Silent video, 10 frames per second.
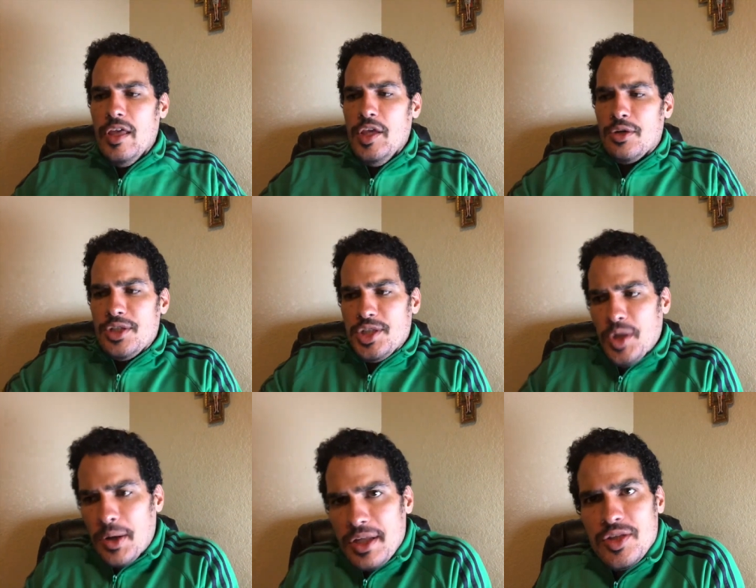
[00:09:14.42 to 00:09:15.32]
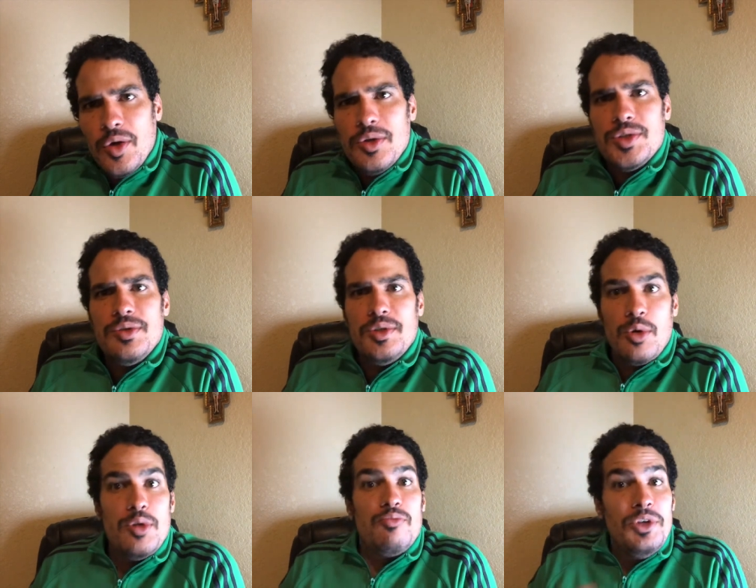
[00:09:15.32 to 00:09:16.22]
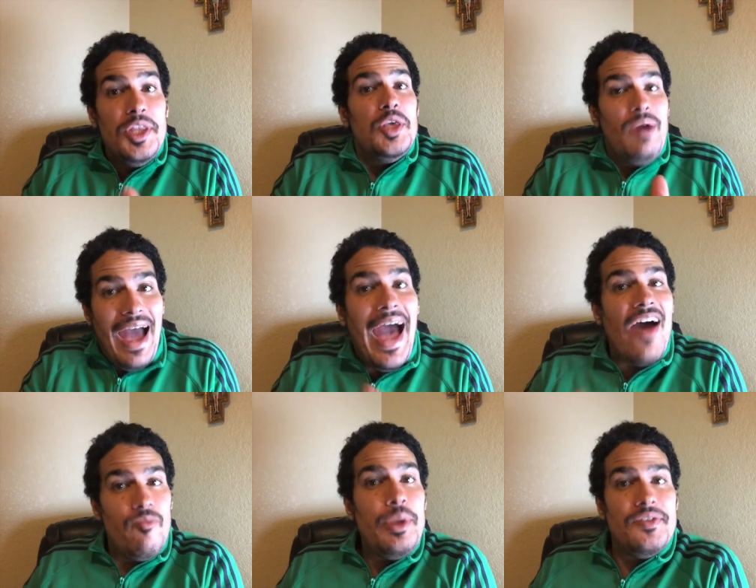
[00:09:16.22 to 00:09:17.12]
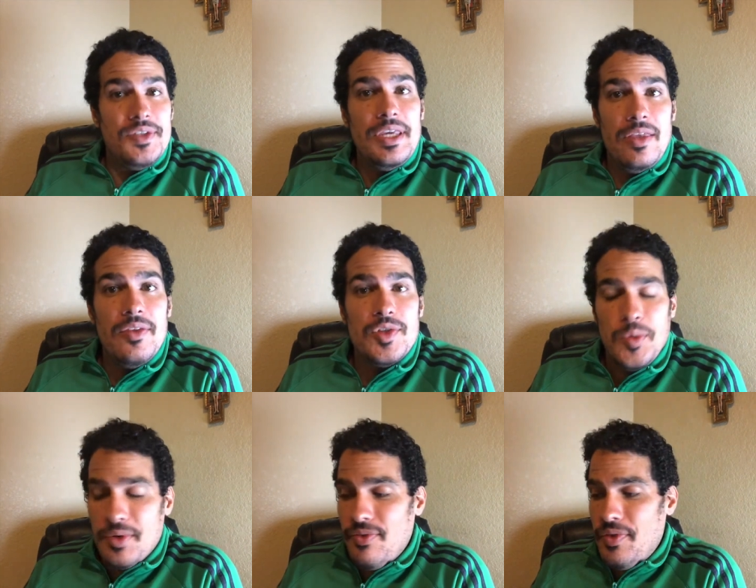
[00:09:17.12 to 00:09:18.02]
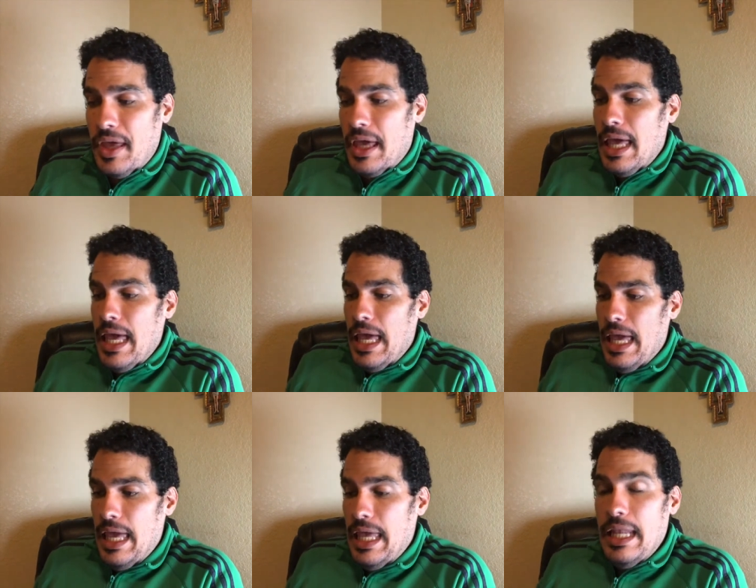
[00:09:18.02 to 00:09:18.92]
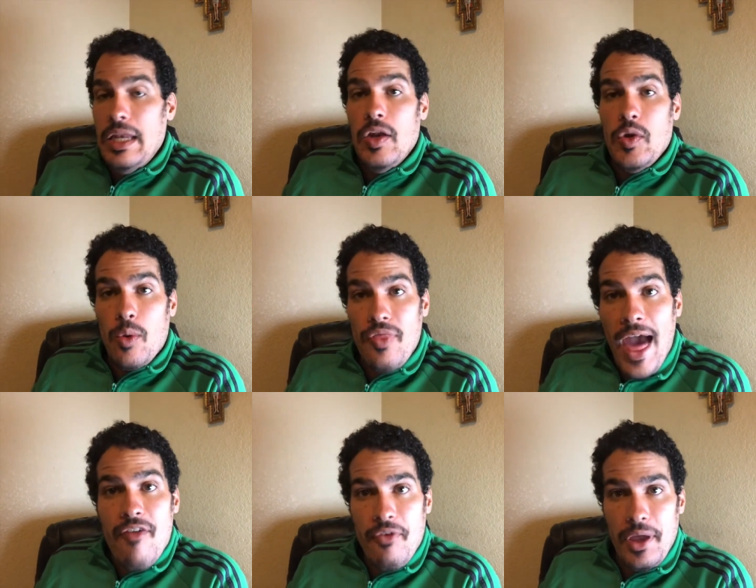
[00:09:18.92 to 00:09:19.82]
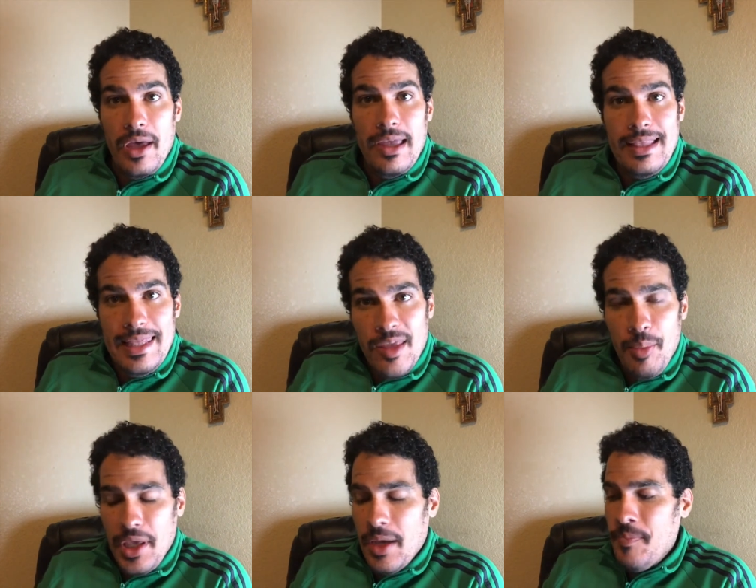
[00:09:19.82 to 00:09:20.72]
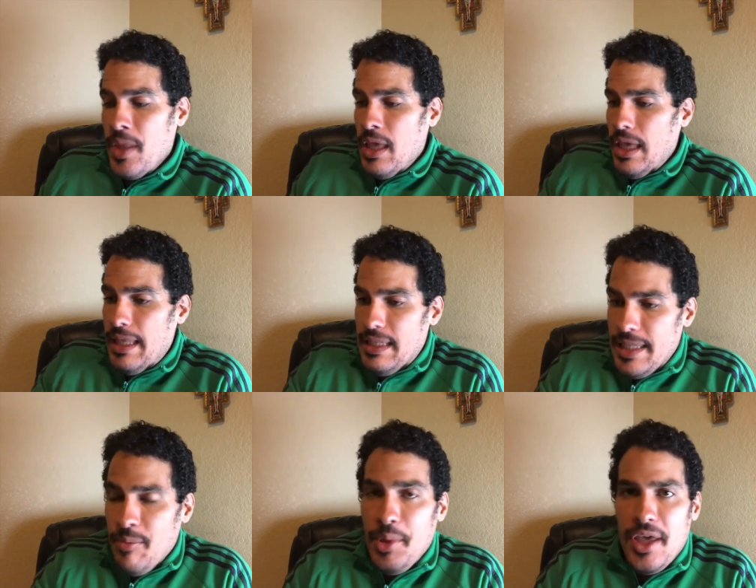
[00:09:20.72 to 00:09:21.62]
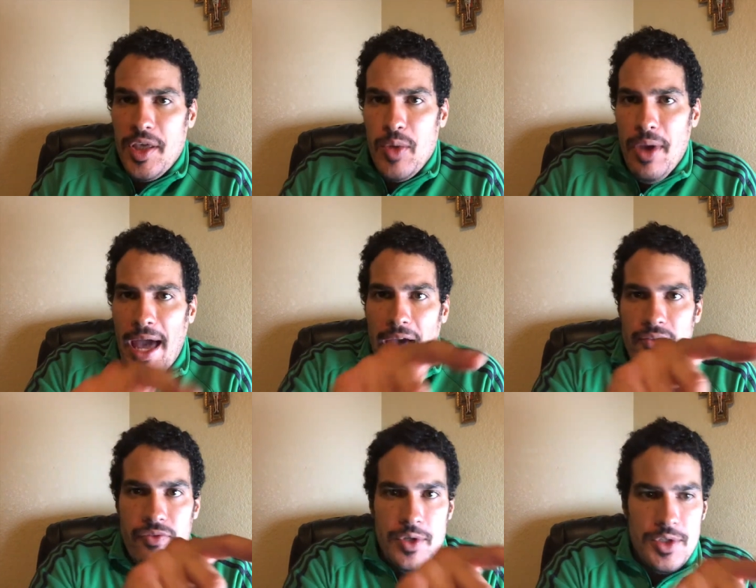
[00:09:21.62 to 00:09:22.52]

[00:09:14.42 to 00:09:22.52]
you're starting to also, or really you have been seeing this sort of thing in North Africa, in Libya. In Libya, you have the